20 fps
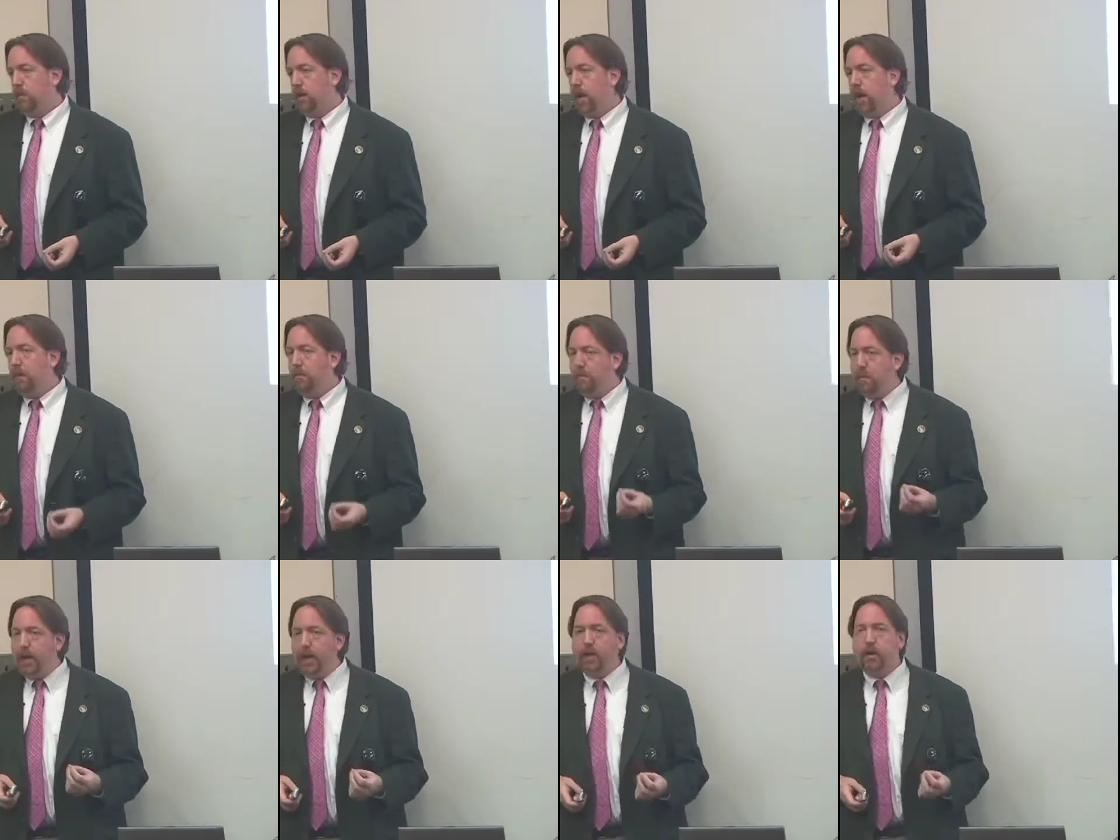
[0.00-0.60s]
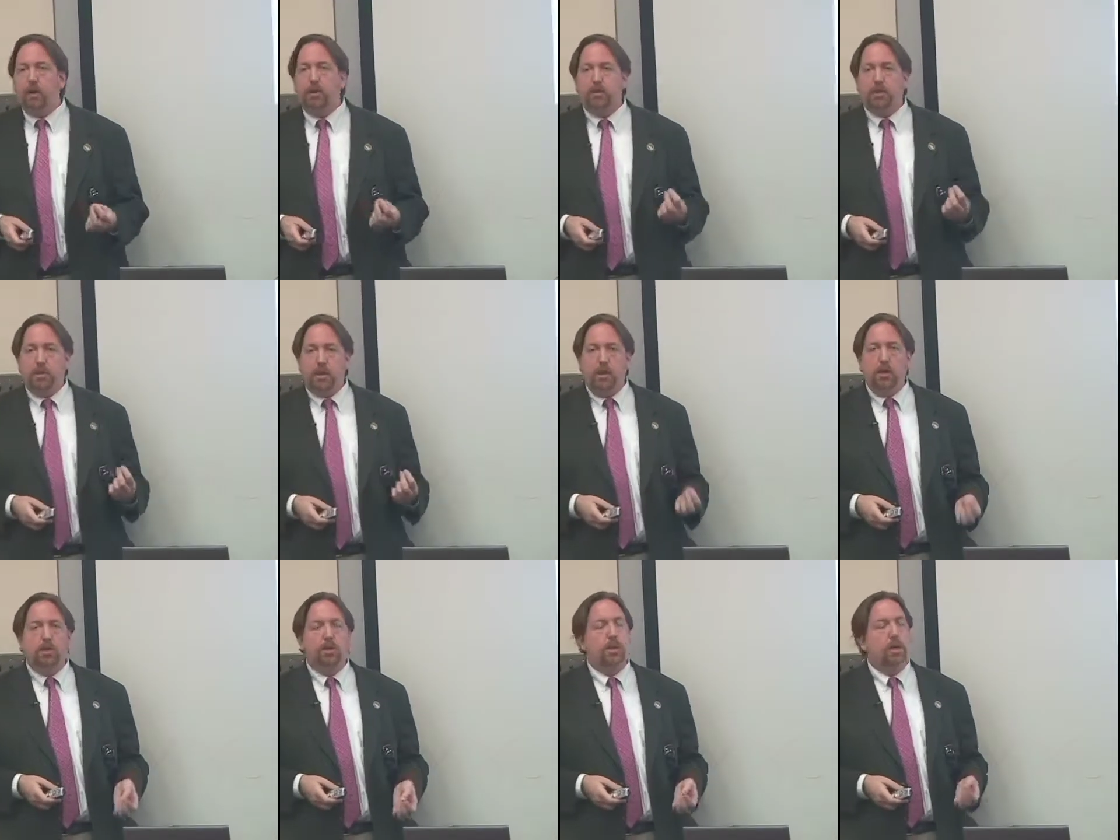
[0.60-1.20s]
and make our
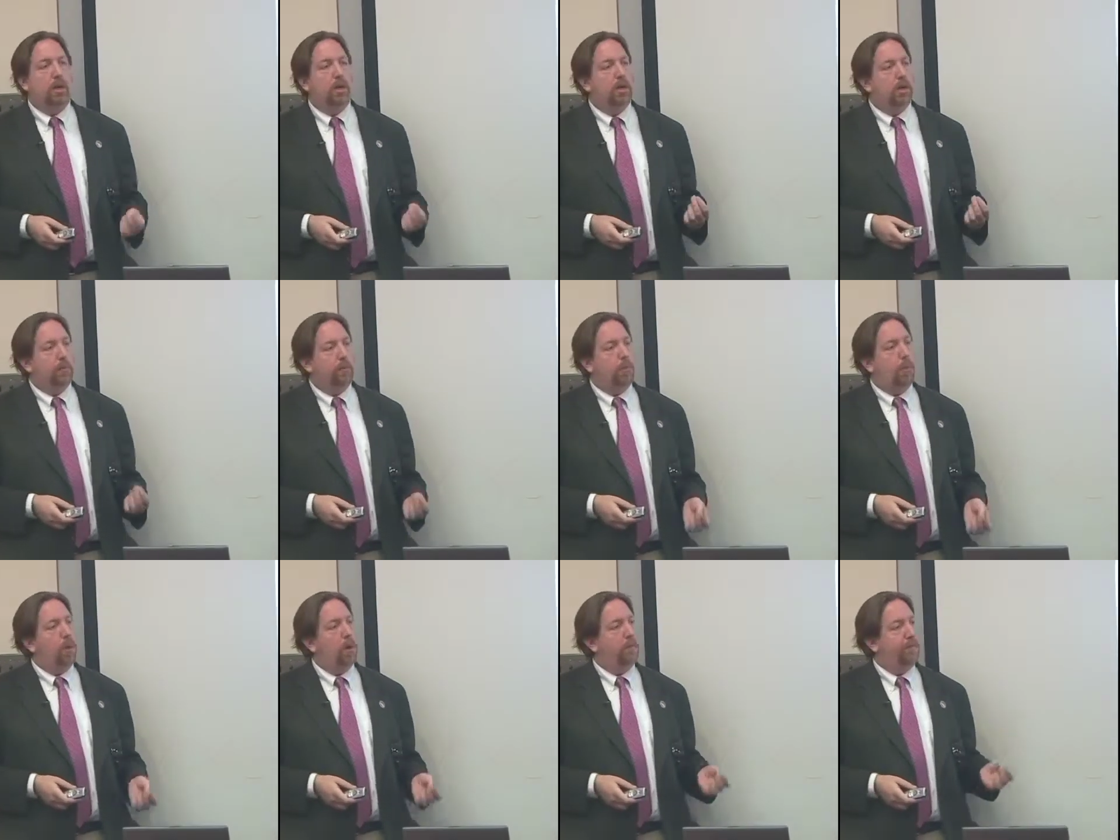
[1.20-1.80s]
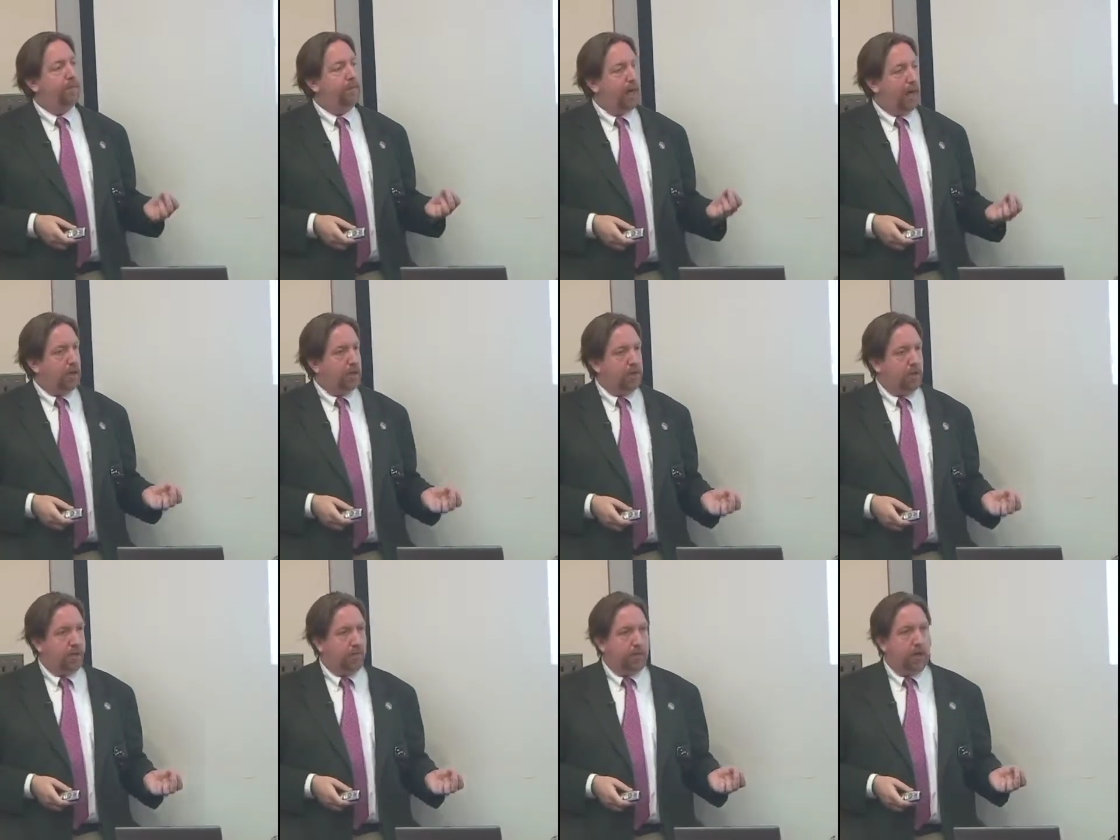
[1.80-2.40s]
teaching more
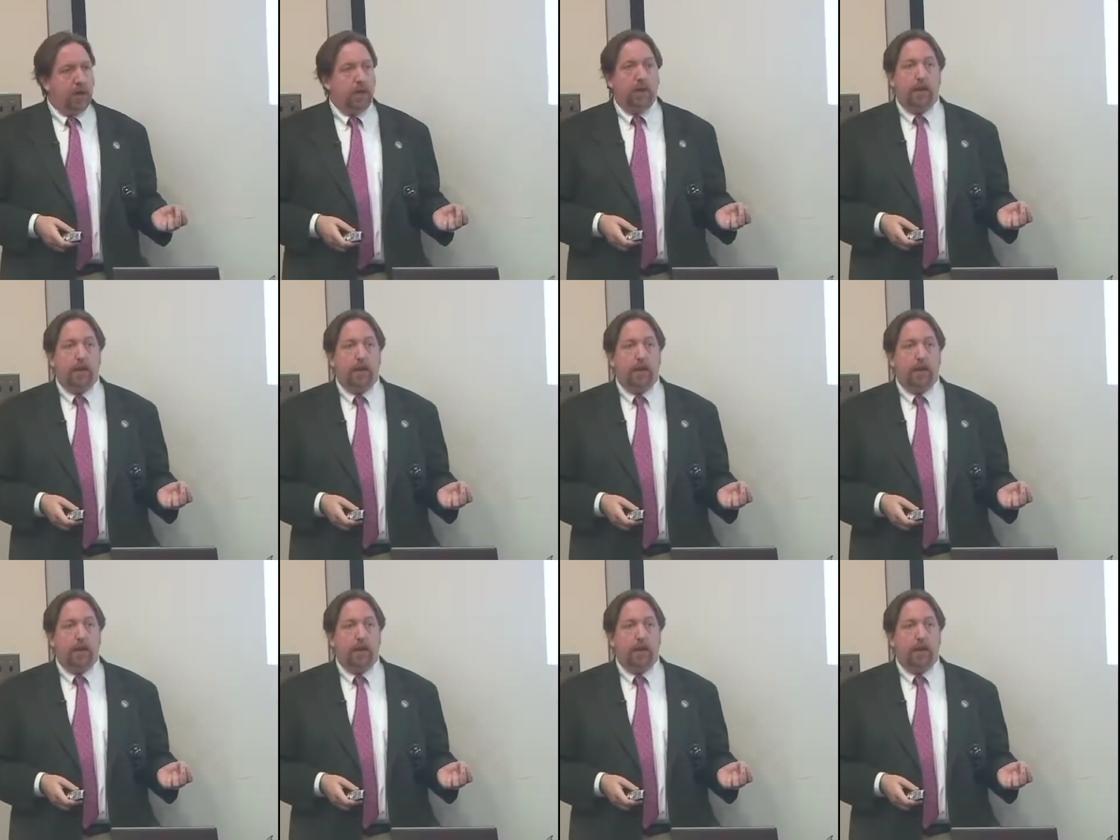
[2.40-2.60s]
effective.